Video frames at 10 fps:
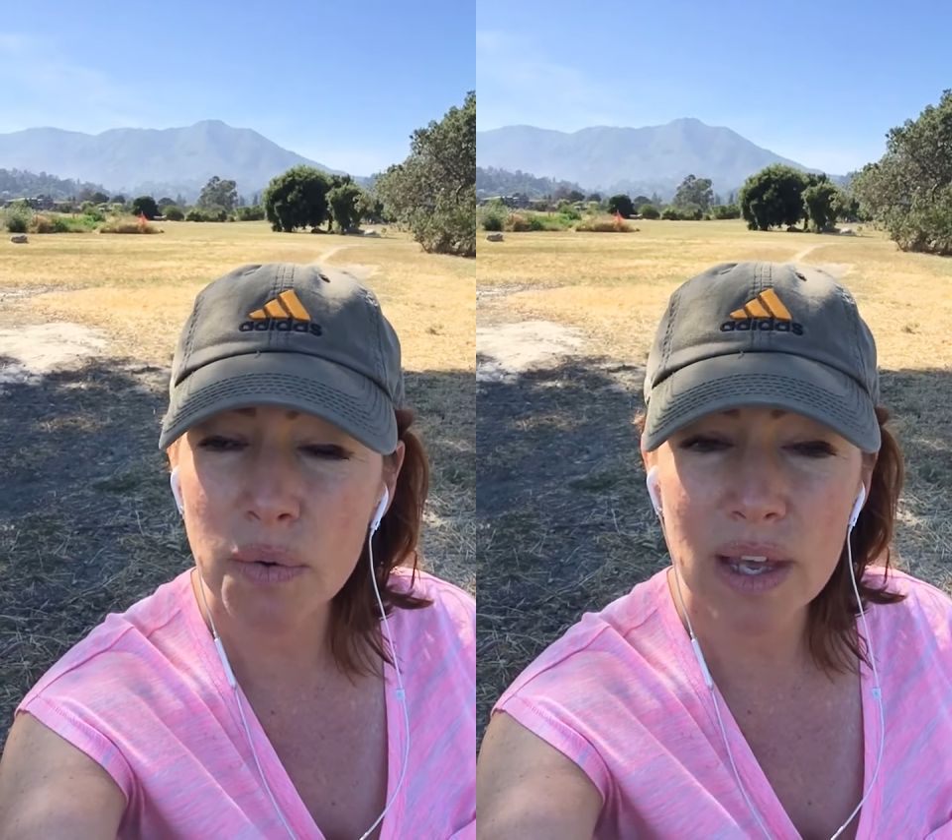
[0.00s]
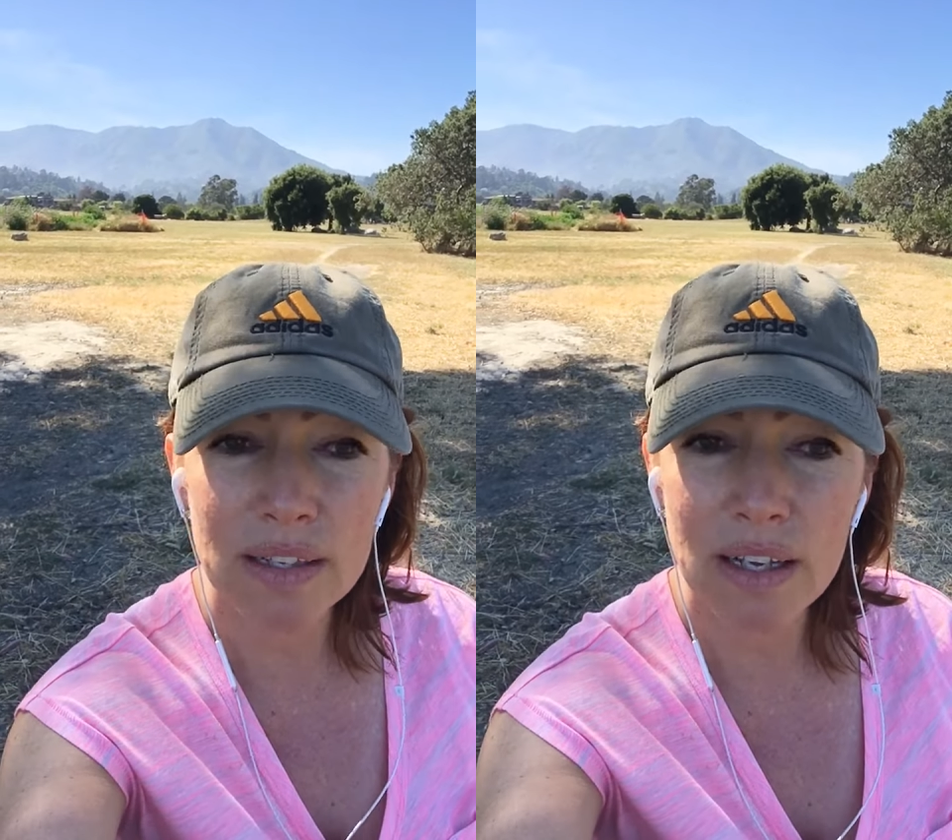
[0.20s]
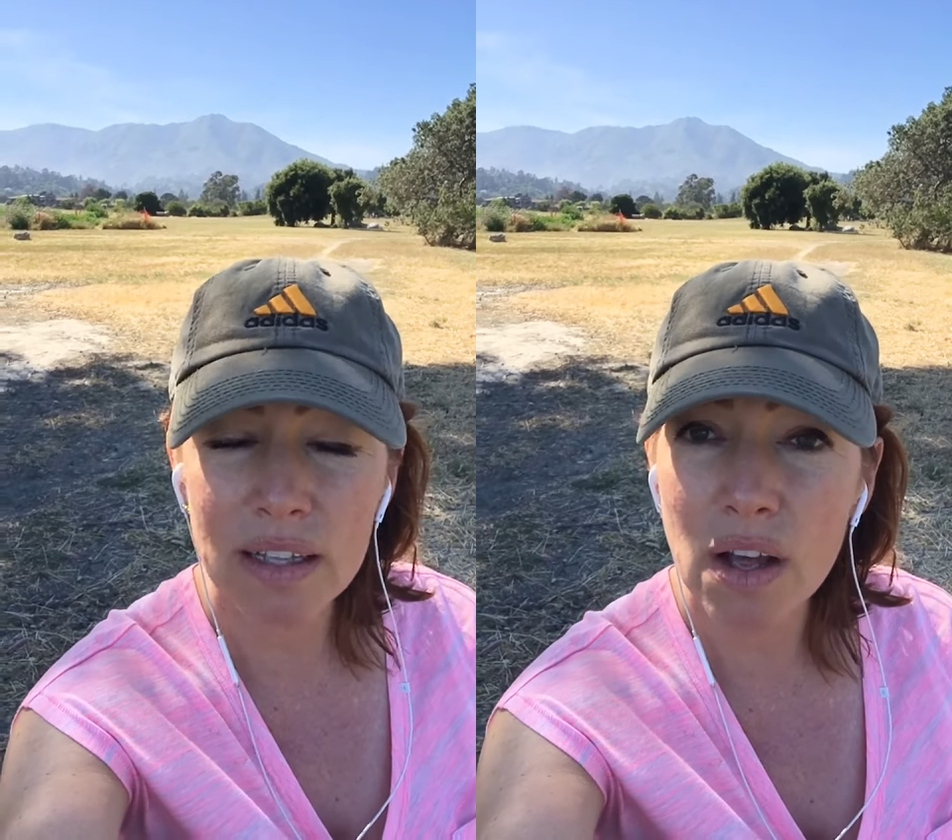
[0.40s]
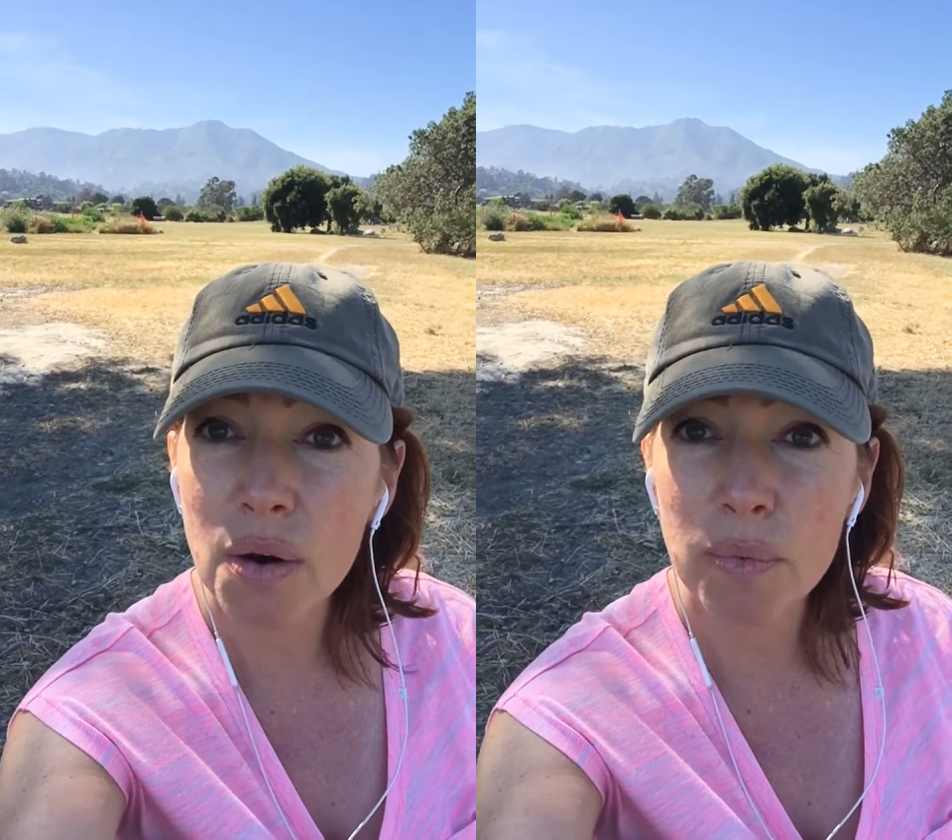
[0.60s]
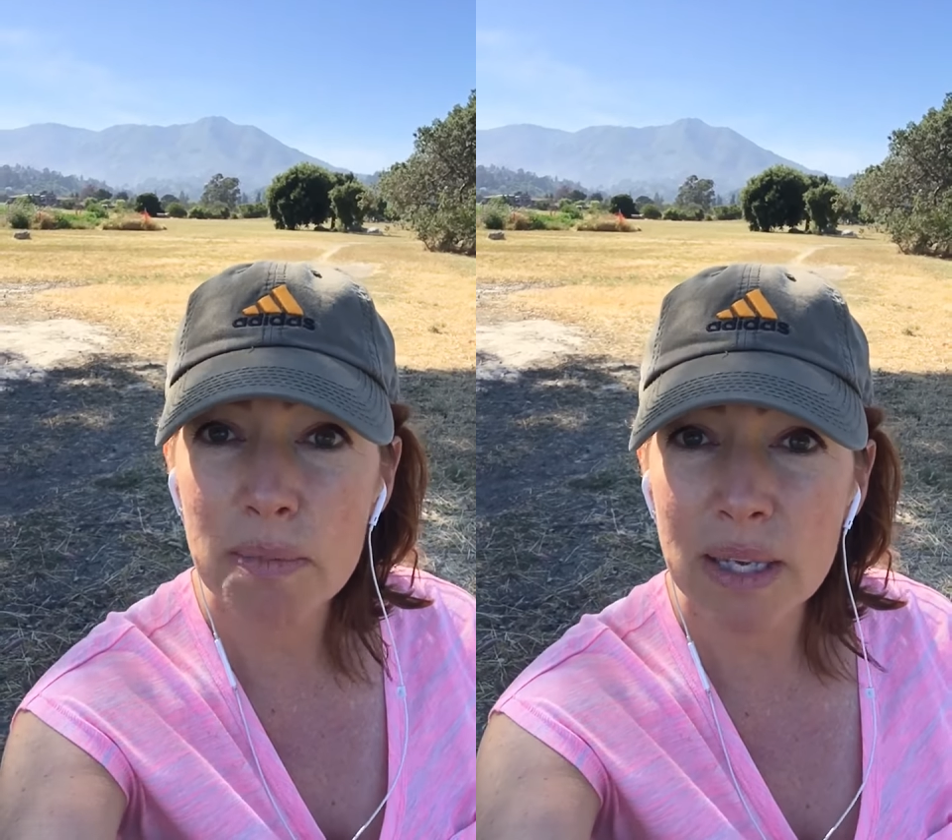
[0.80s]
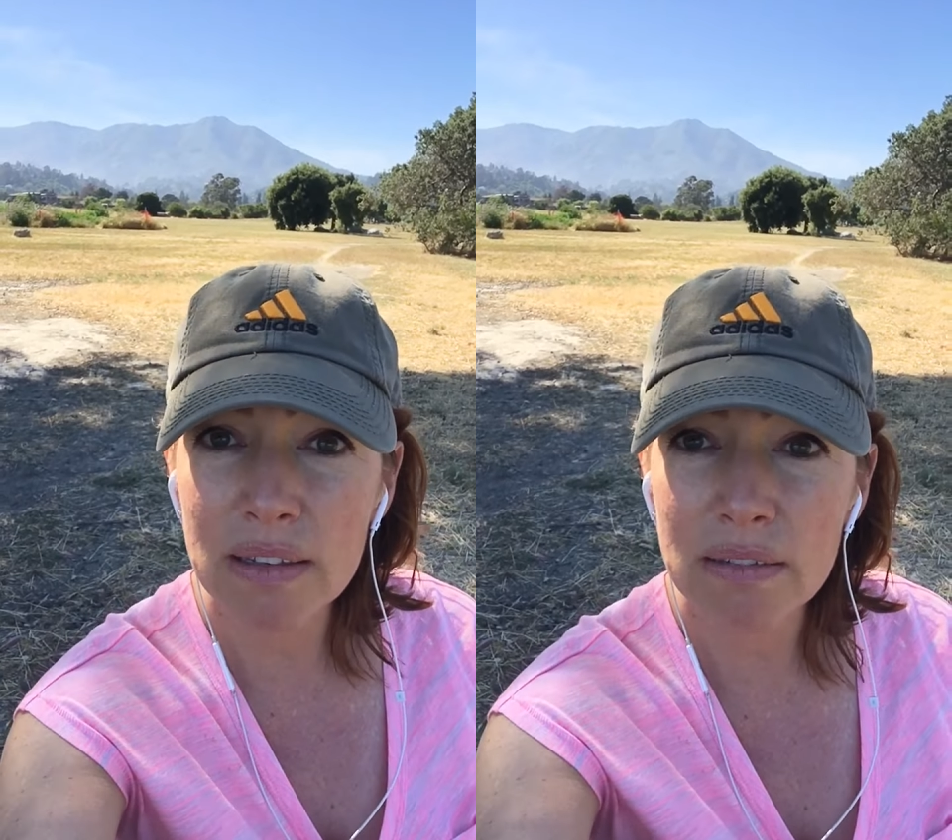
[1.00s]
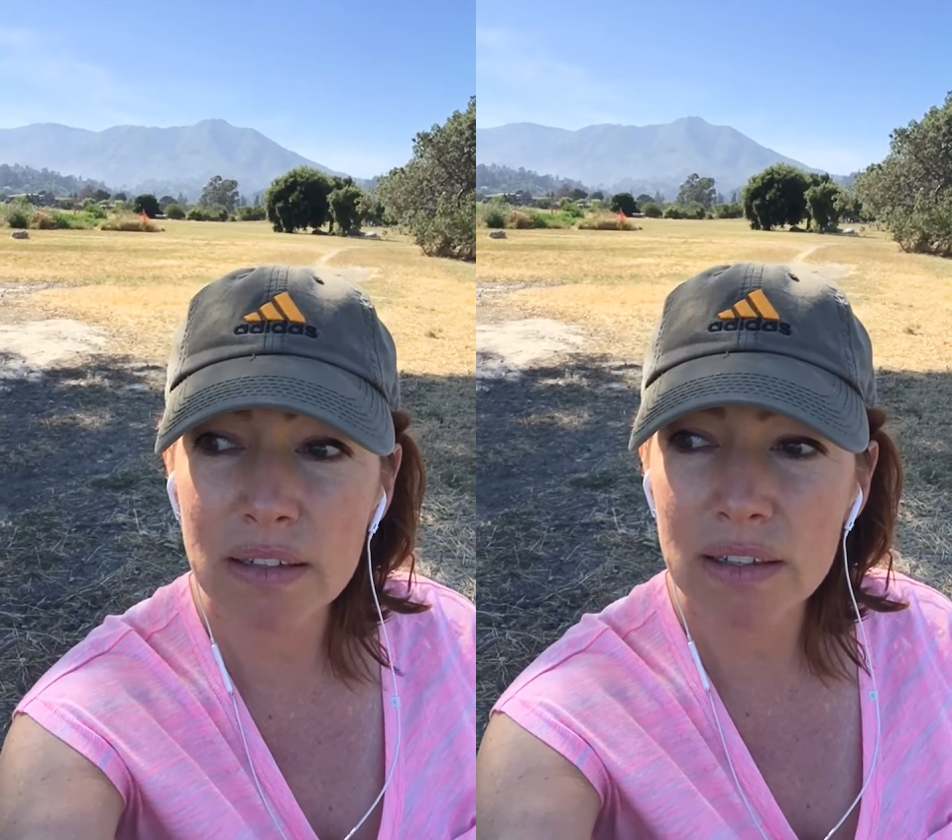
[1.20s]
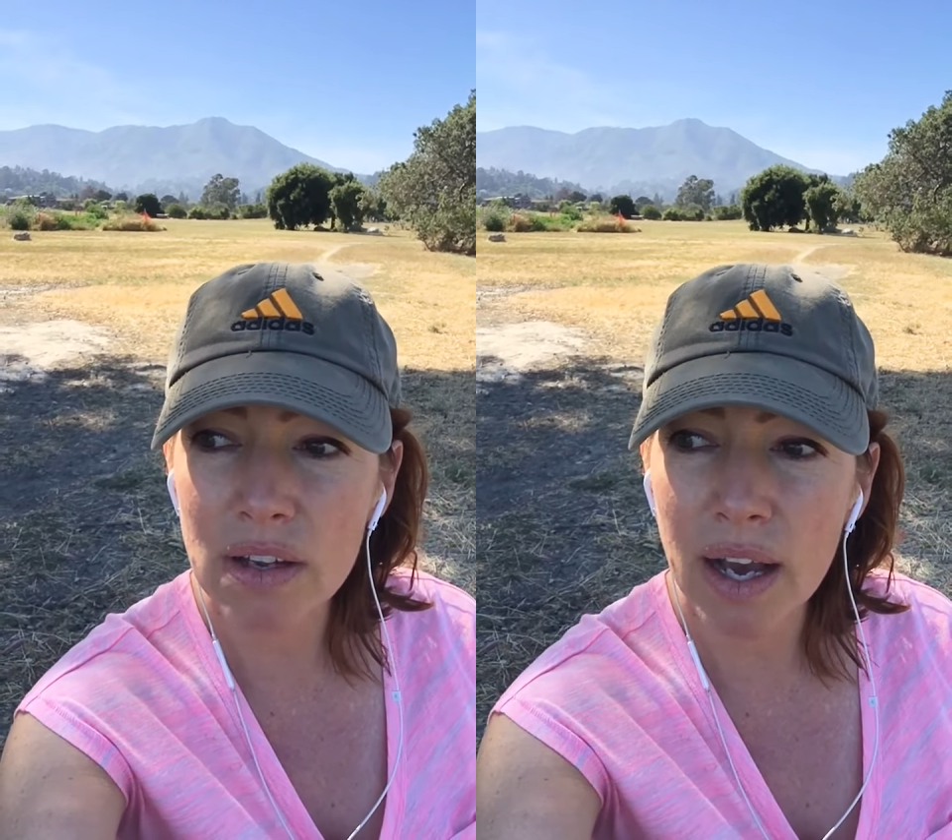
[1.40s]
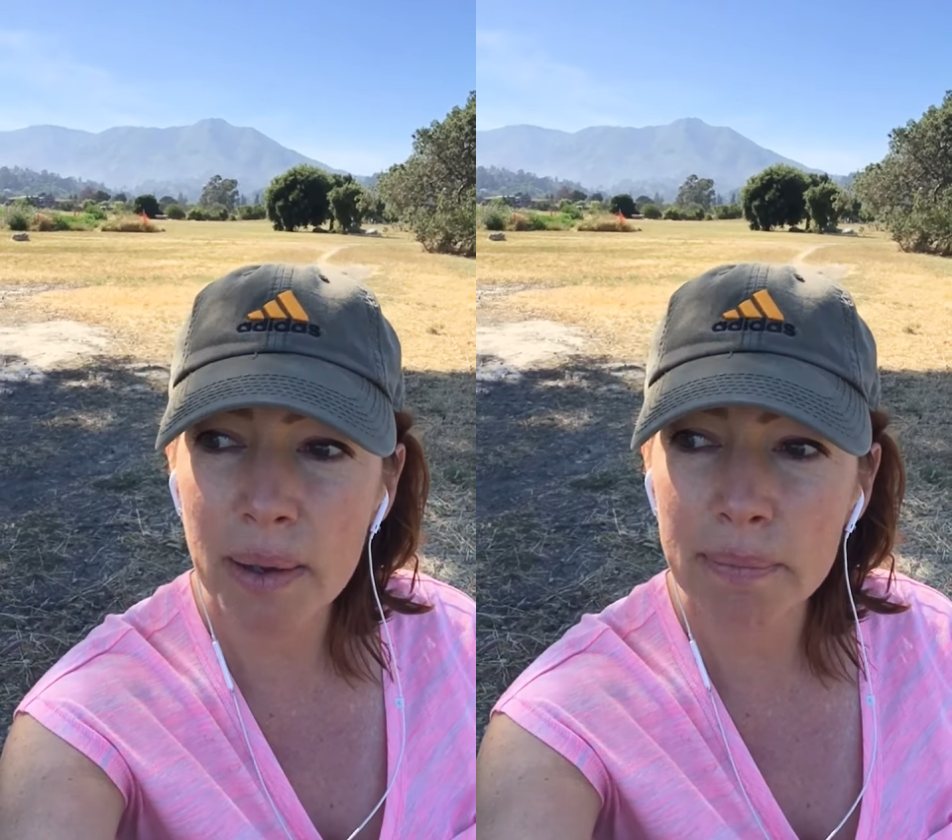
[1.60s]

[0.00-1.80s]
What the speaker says: that a lot of women